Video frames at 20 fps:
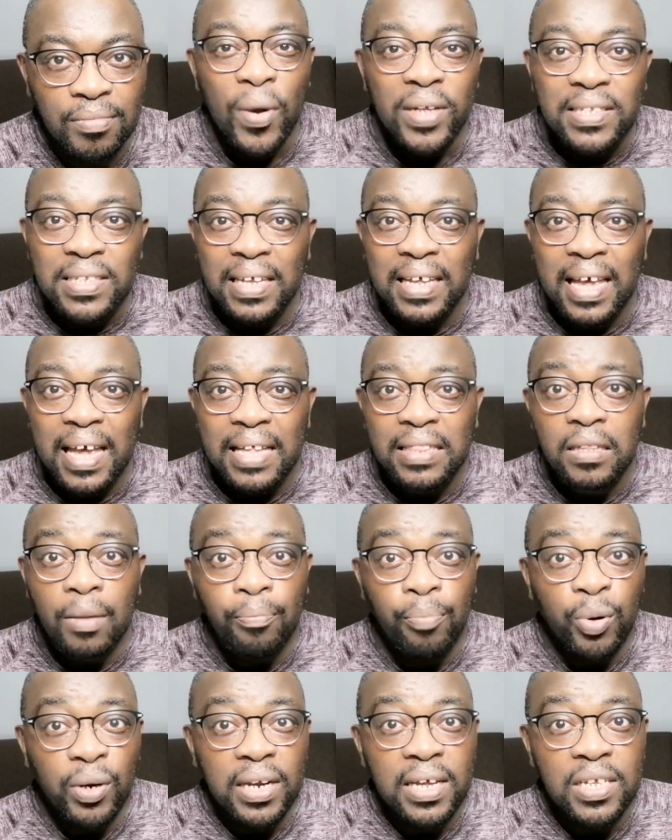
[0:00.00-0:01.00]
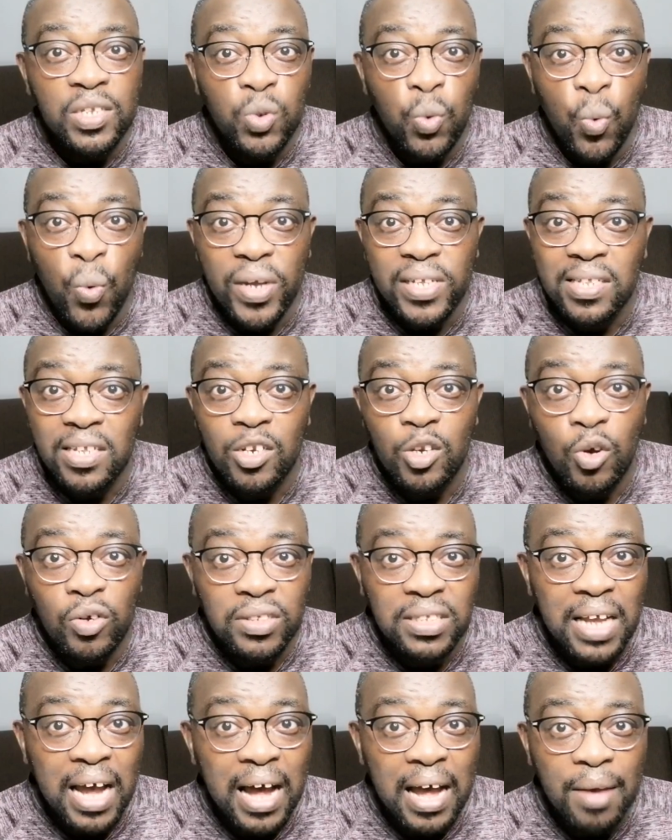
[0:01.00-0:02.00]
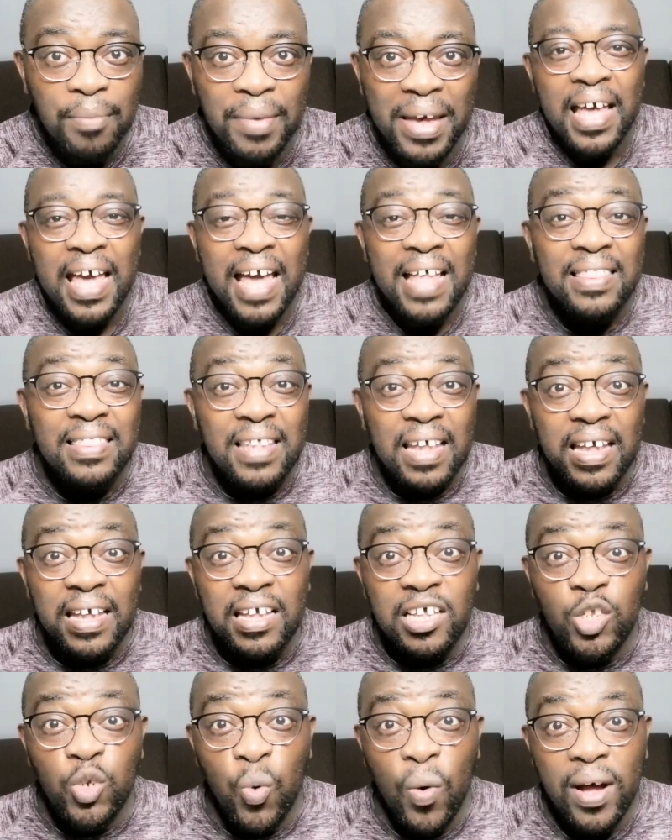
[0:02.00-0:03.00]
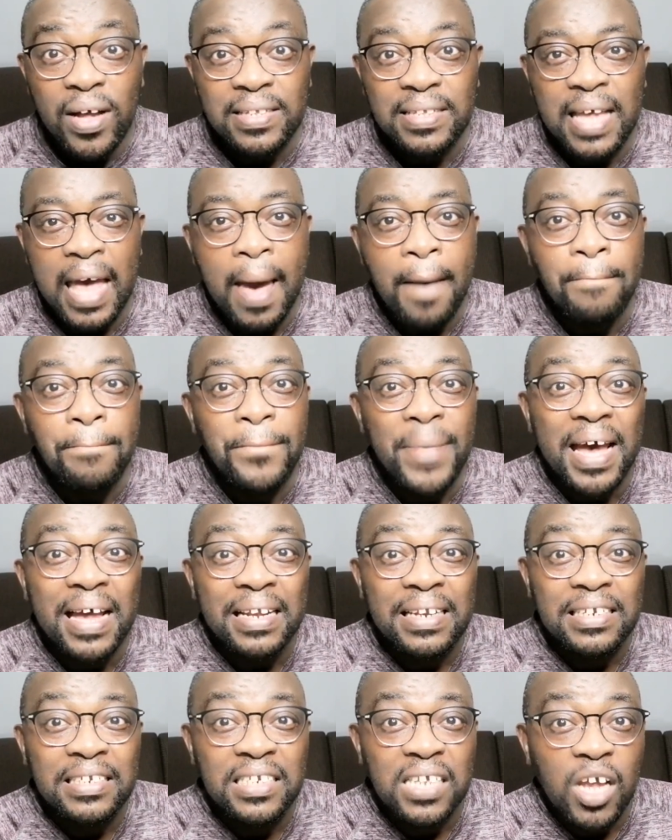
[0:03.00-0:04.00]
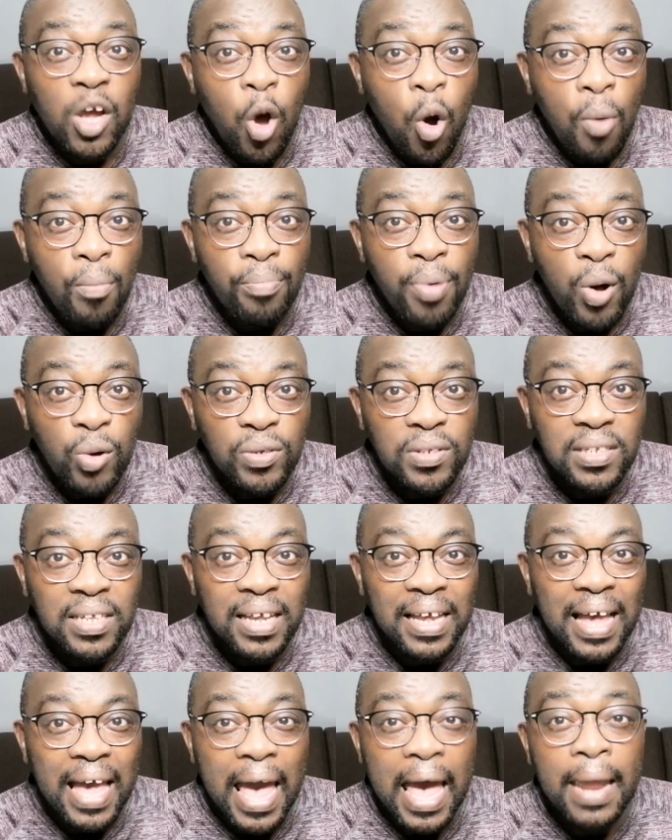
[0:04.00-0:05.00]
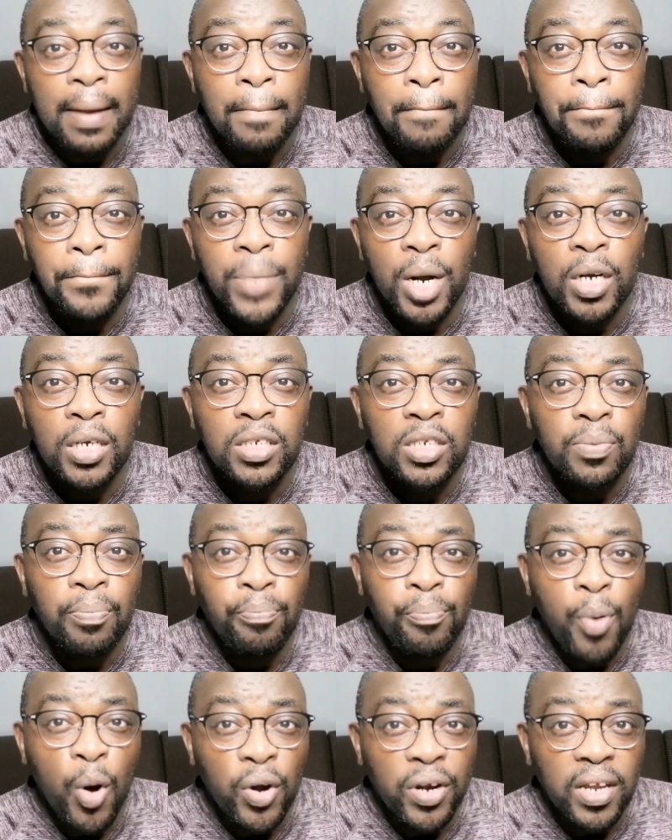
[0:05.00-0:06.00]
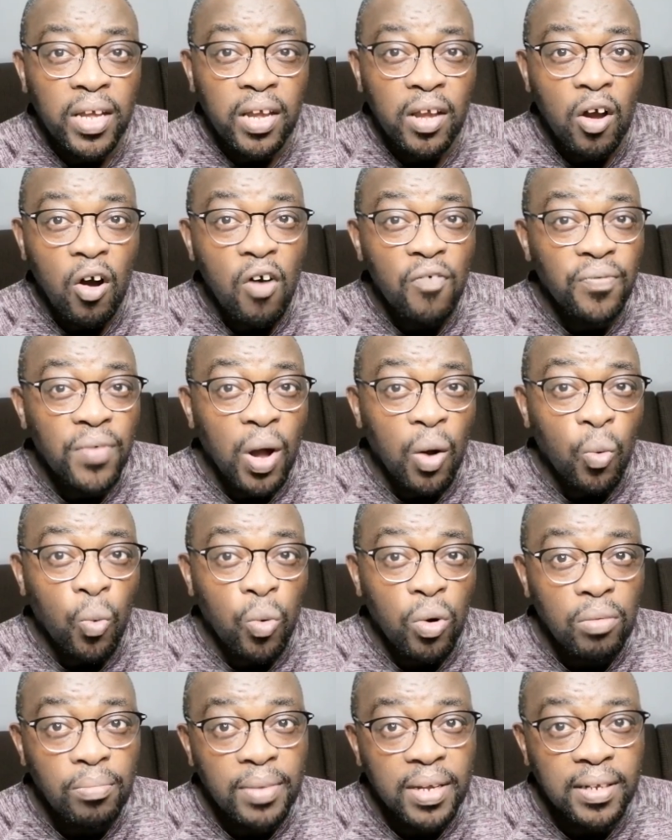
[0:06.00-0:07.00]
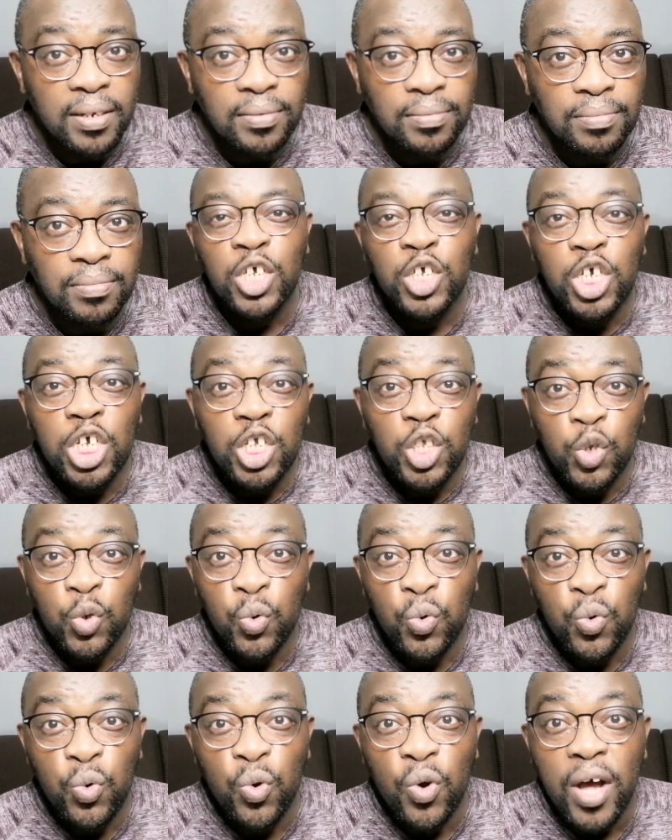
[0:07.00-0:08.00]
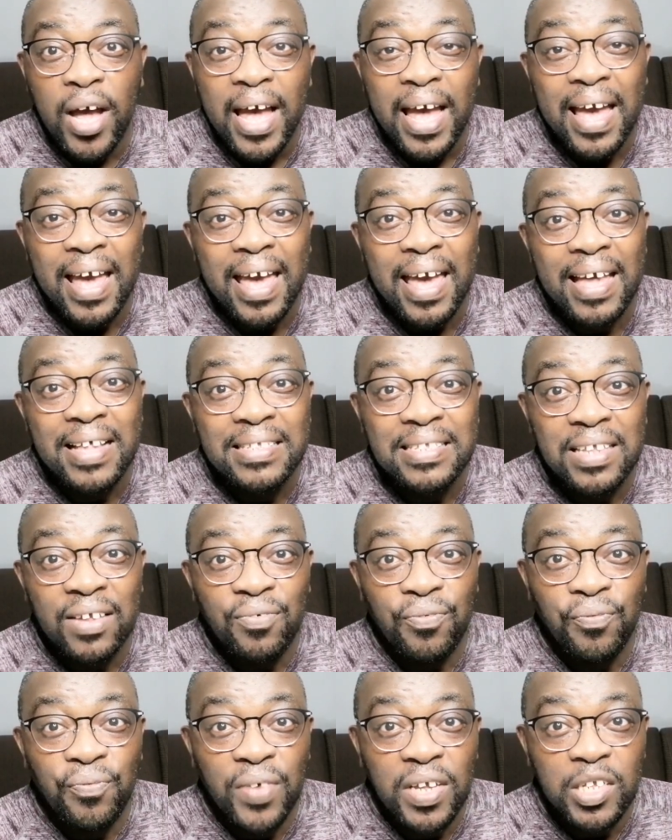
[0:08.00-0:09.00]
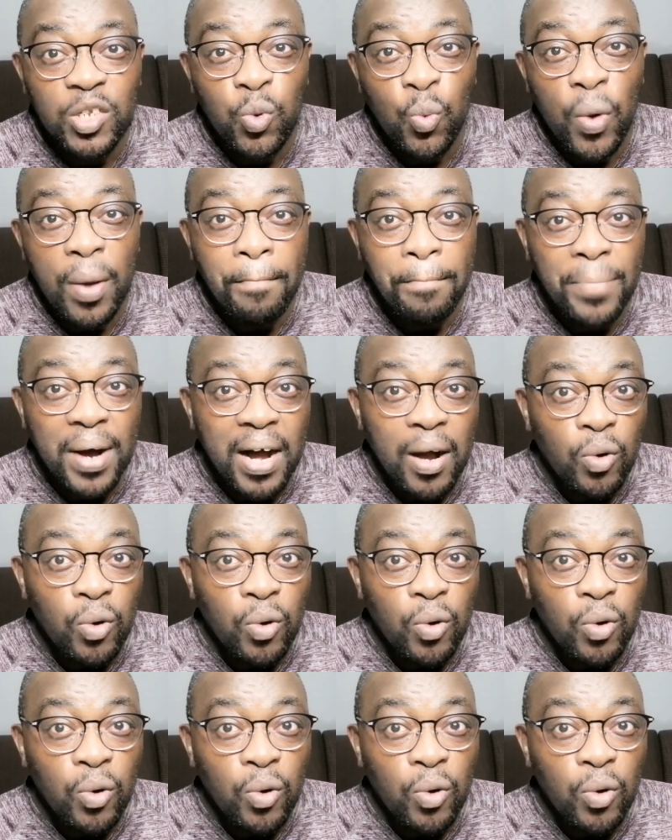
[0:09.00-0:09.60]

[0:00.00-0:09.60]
Once again, the police wasted no time, and there it was, a badly decomposing and burnt body of a woman. She too, her hands and feet were